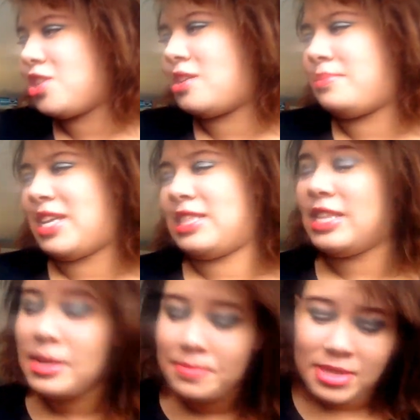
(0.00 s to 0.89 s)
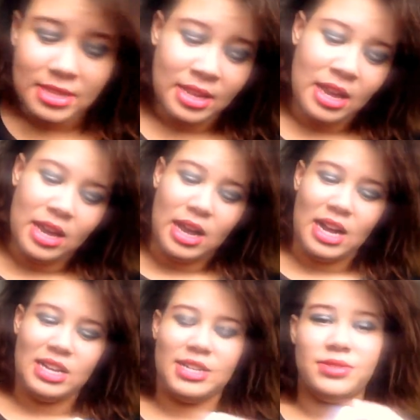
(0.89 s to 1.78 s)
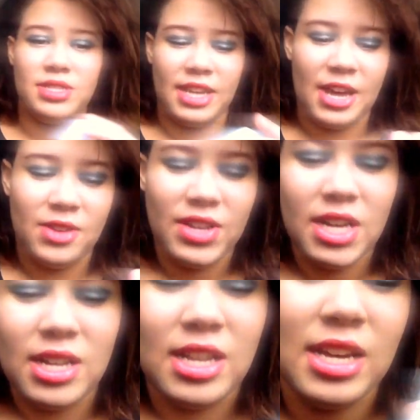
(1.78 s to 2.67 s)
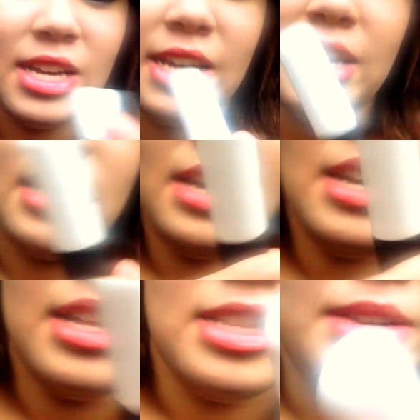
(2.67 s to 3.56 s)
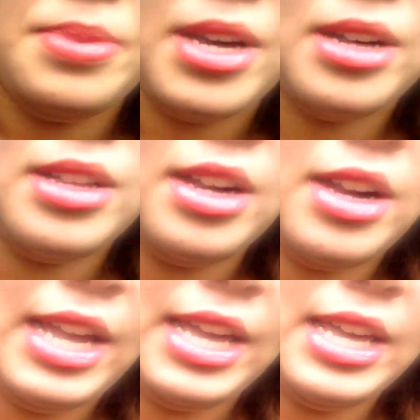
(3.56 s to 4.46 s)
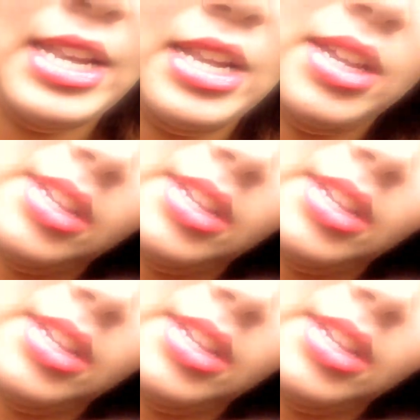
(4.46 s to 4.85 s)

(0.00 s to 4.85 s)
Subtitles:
On my lips, I used Calvin Klein lip color in